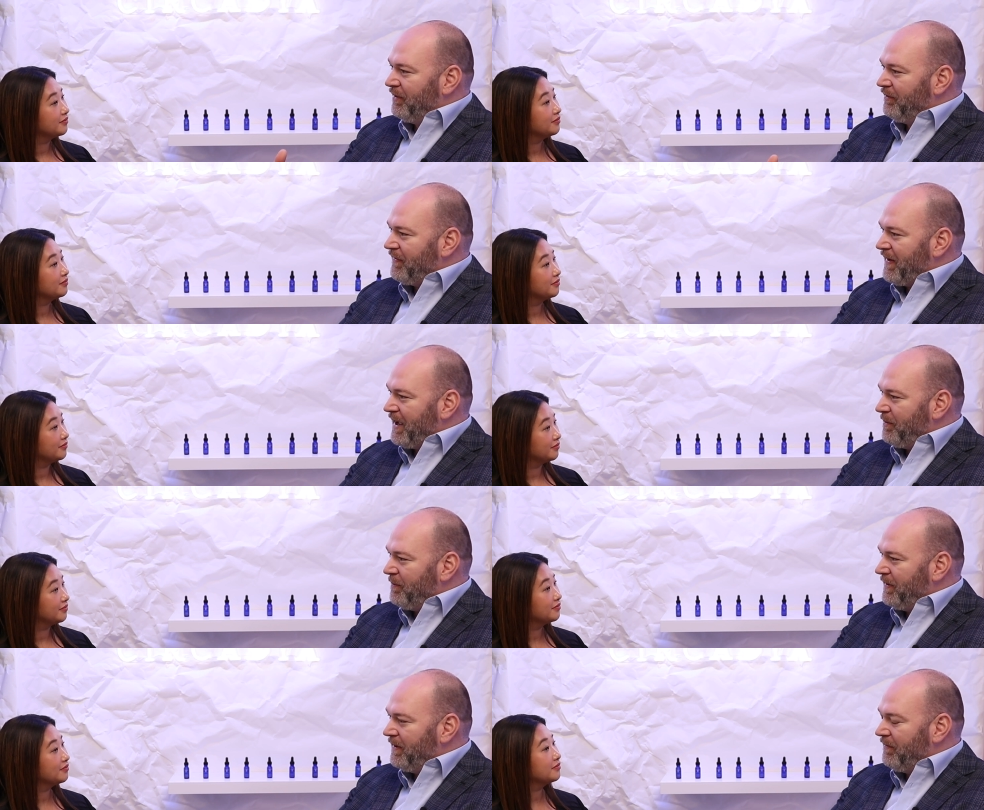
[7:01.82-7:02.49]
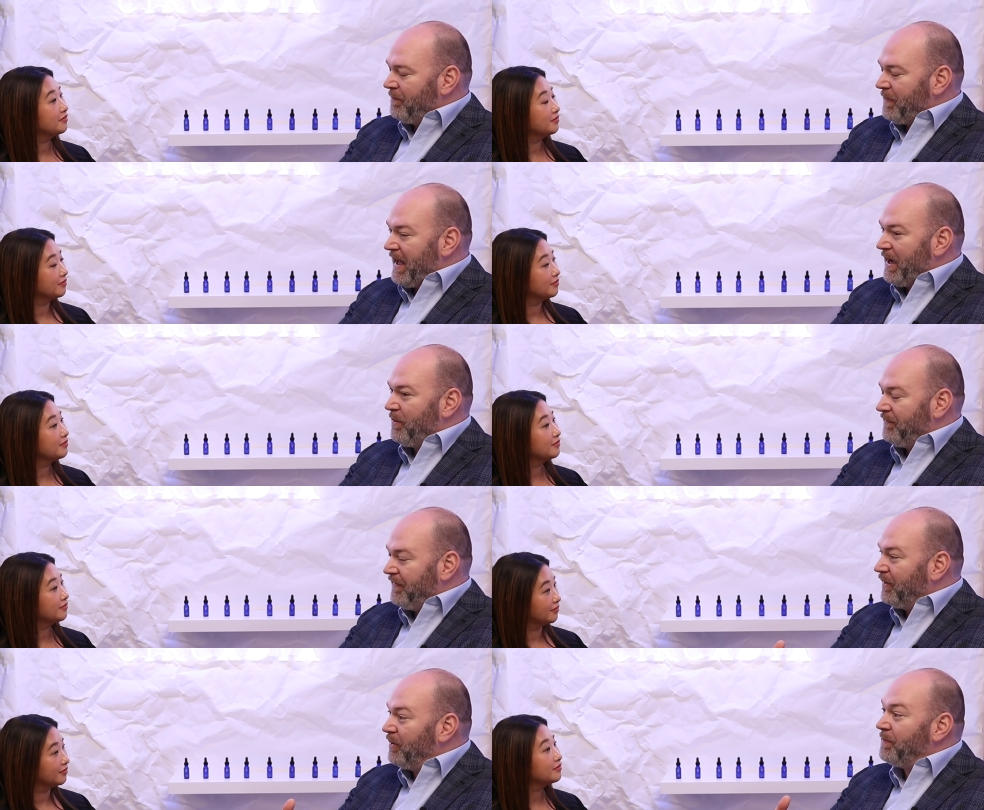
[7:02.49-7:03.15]
Speaker 1: of
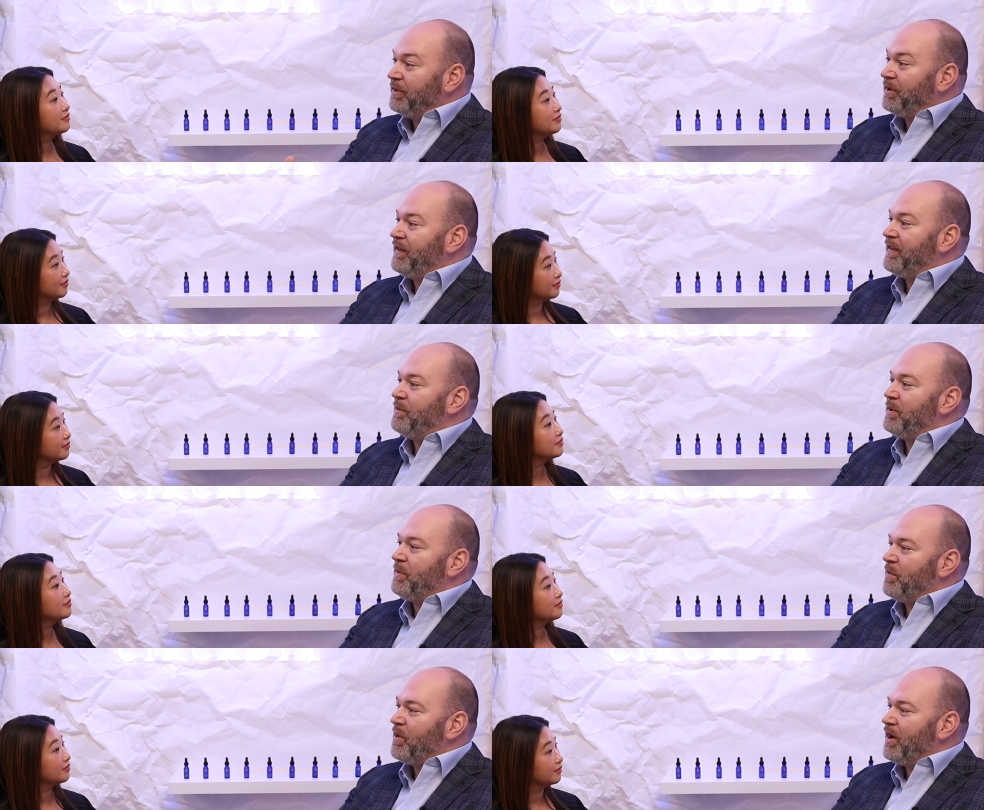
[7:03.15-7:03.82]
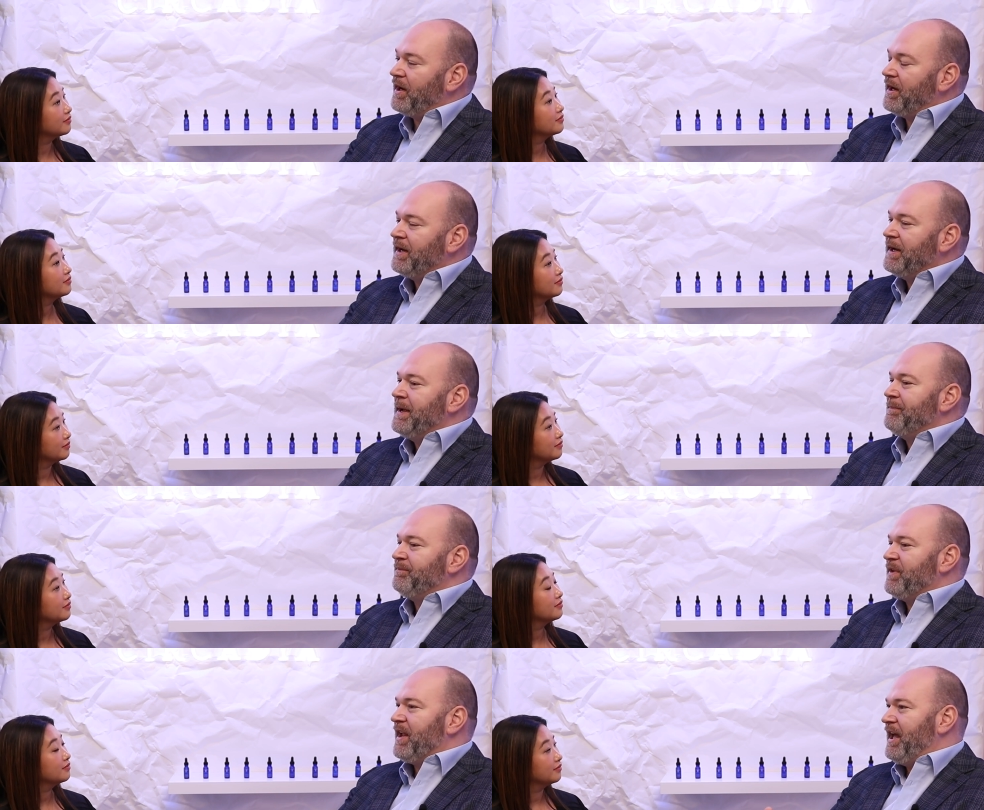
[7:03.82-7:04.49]
bioavailability that we want,
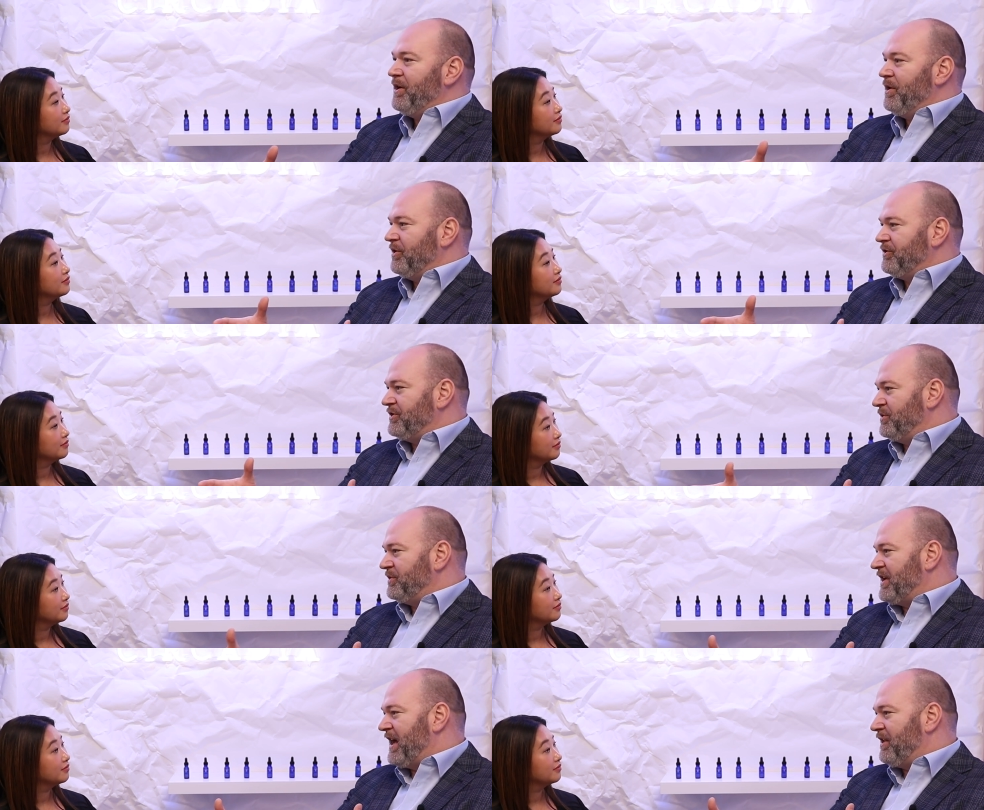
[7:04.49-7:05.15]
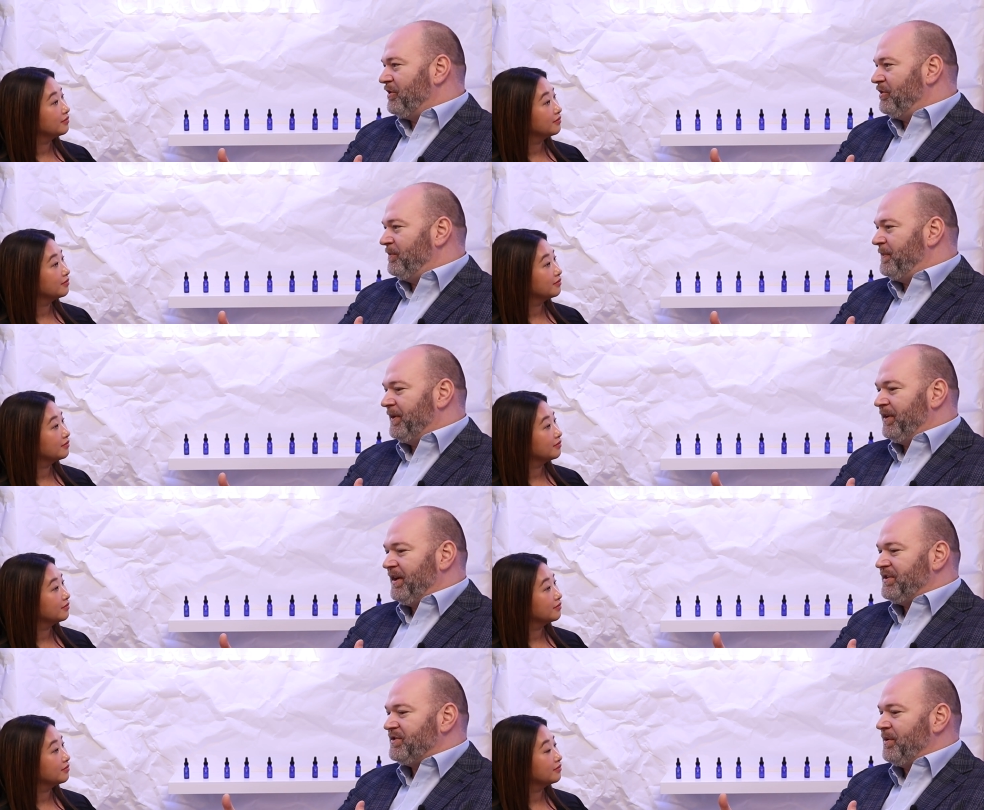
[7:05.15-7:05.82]
and also
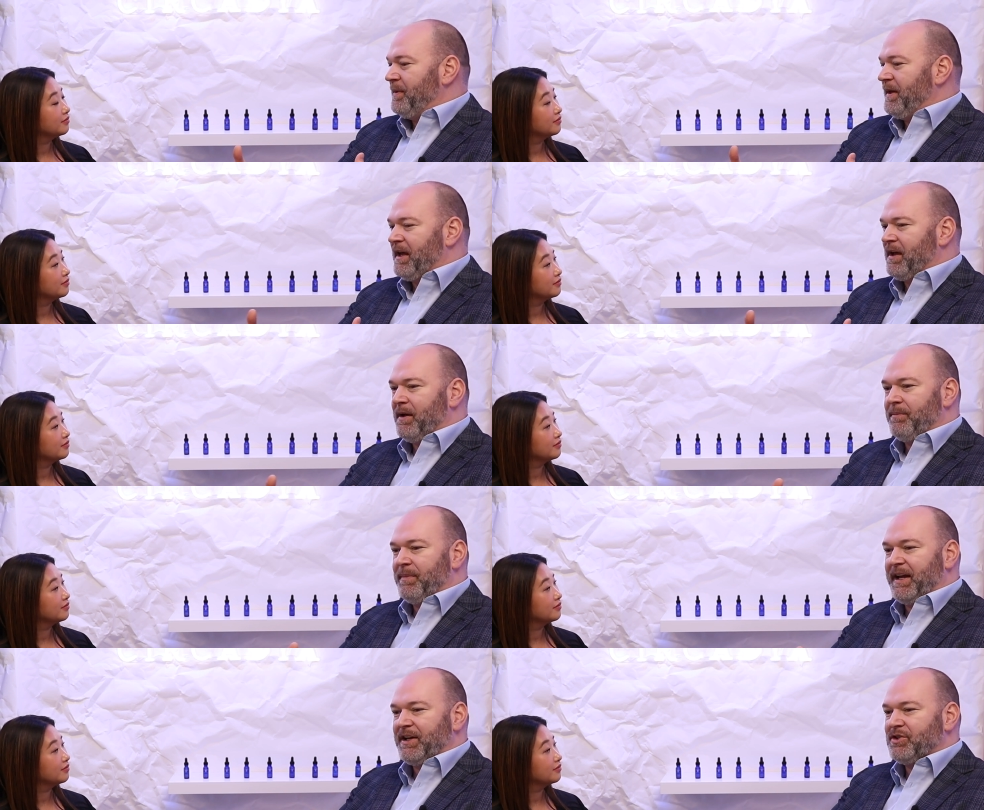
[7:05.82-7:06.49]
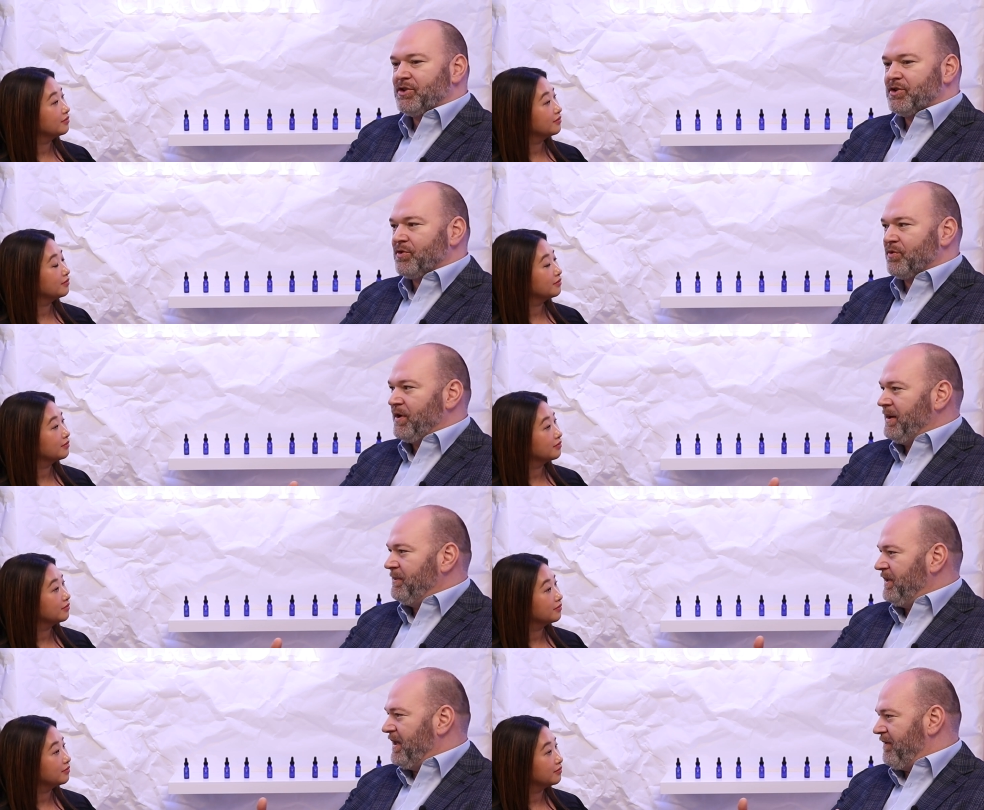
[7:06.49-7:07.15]
tolerability, so they become
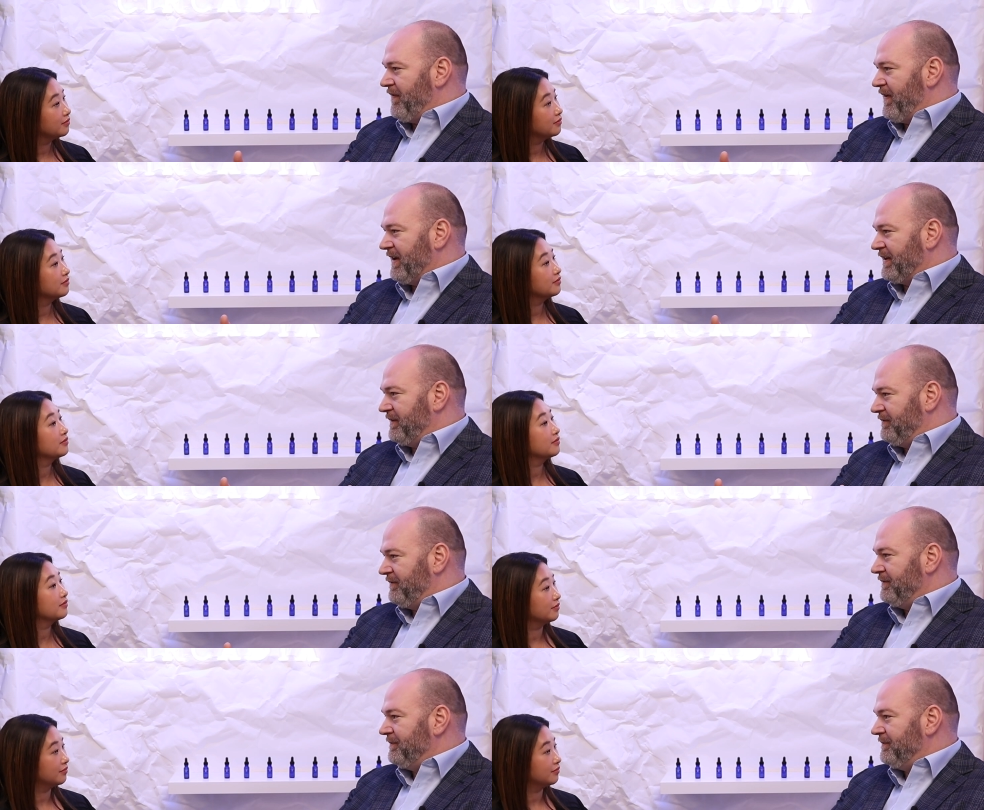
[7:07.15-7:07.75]
extremely effective.